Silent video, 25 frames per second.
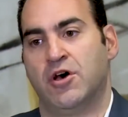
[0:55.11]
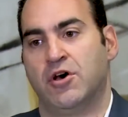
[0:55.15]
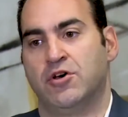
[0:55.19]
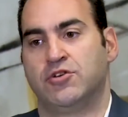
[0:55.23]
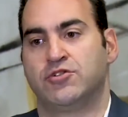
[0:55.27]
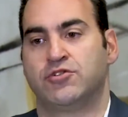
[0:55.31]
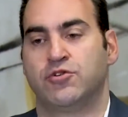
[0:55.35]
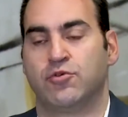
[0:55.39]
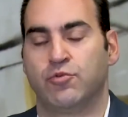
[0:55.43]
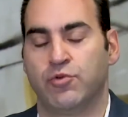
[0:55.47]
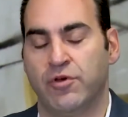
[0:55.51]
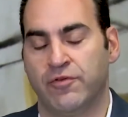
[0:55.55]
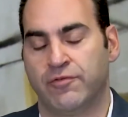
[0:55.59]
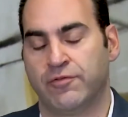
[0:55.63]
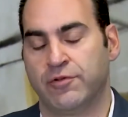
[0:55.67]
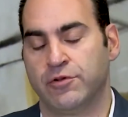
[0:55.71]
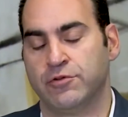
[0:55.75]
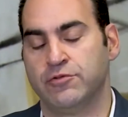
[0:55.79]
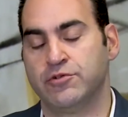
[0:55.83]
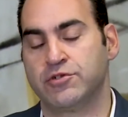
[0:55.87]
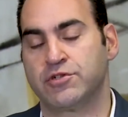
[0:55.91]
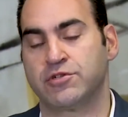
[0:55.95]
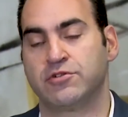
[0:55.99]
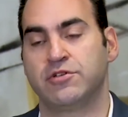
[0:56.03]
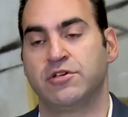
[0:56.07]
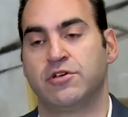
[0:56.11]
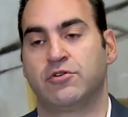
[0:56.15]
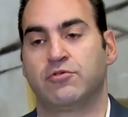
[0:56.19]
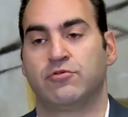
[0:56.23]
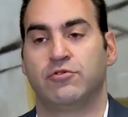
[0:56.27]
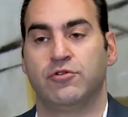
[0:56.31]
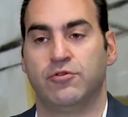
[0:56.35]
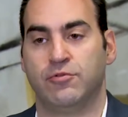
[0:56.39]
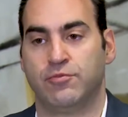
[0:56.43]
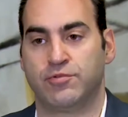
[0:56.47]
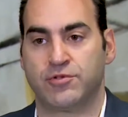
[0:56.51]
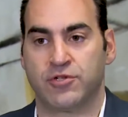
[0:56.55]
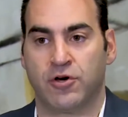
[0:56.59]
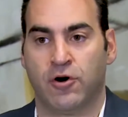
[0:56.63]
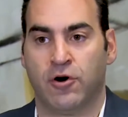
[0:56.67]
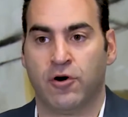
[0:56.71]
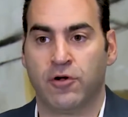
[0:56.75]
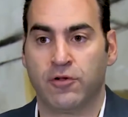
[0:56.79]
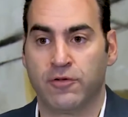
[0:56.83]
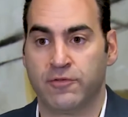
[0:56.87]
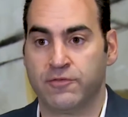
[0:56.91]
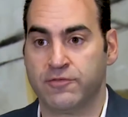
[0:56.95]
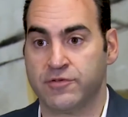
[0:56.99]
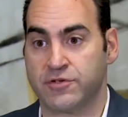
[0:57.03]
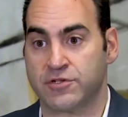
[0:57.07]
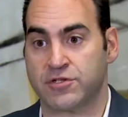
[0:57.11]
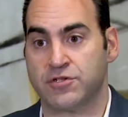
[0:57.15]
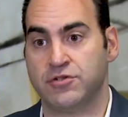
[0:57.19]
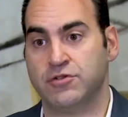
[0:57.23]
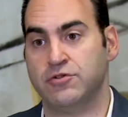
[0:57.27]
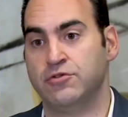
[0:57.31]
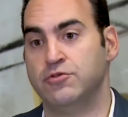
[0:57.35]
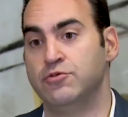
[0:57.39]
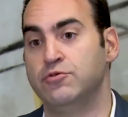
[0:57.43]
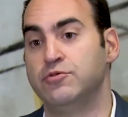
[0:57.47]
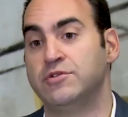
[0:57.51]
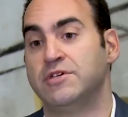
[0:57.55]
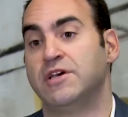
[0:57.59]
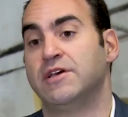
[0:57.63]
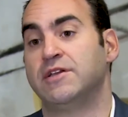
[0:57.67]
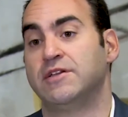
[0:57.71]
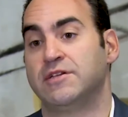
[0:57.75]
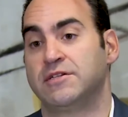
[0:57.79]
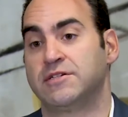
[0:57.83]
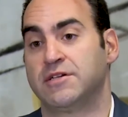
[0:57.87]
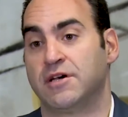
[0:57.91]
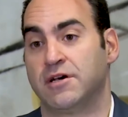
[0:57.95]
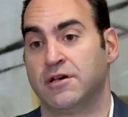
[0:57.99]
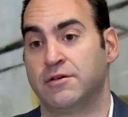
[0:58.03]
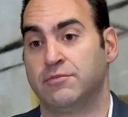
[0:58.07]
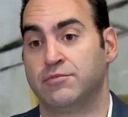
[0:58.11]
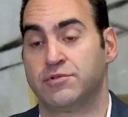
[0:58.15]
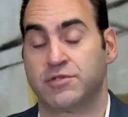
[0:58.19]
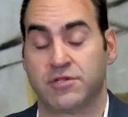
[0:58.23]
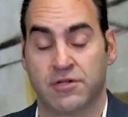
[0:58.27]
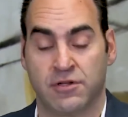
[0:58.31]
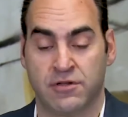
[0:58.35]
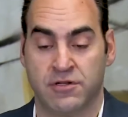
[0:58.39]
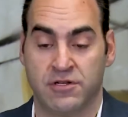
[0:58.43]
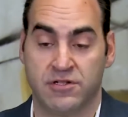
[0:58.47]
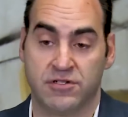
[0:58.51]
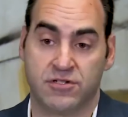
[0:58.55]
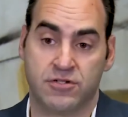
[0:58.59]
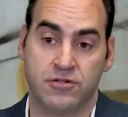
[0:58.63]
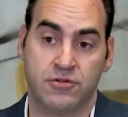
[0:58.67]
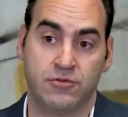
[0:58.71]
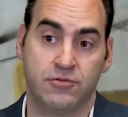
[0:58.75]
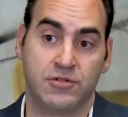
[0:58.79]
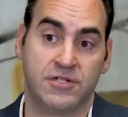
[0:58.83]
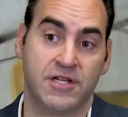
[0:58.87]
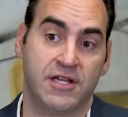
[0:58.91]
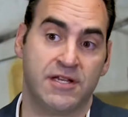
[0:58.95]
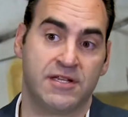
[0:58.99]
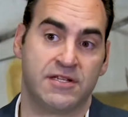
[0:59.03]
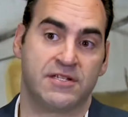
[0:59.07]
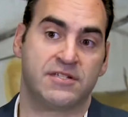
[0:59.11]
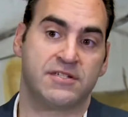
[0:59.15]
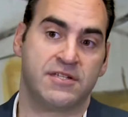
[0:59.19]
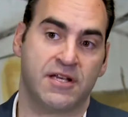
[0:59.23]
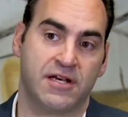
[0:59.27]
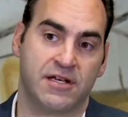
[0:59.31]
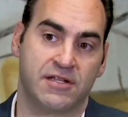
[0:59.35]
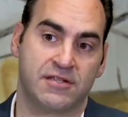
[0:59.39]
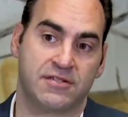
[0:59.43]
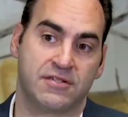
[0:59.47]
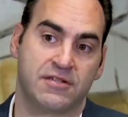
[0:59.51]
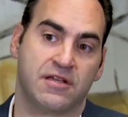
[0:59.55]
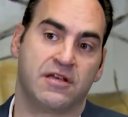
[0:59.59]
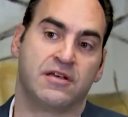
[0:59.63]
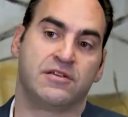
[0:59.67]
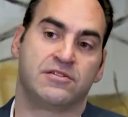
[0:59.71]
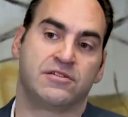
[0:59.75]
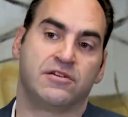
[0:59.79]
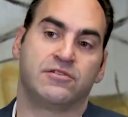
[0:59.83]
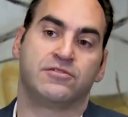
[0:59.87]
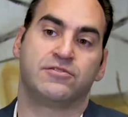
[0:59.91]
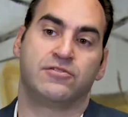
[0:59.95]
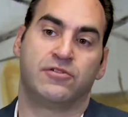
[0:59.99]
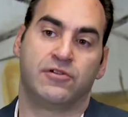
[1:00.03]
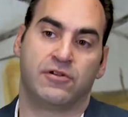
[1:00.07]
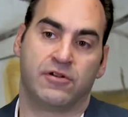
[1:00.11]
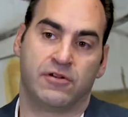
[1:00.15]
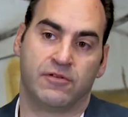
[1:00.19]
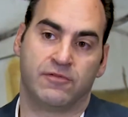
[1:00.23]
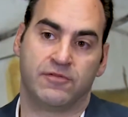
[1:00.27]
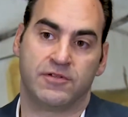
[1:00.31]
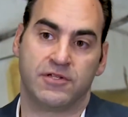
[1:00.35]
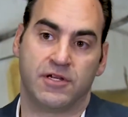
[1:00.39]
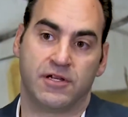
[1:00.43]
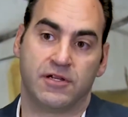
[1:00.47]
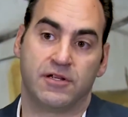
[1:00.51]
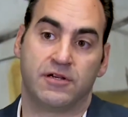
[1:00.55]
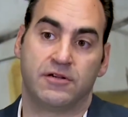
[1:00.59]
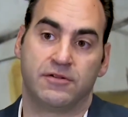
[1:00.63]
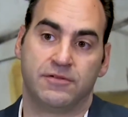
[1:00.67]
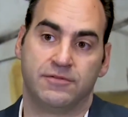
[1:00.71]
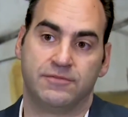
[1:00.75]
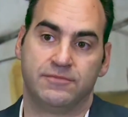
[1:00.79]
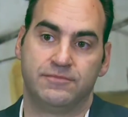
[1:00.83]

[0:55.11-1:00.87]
So we've loosely grouped all of this new data types and these new data sets as alternative data.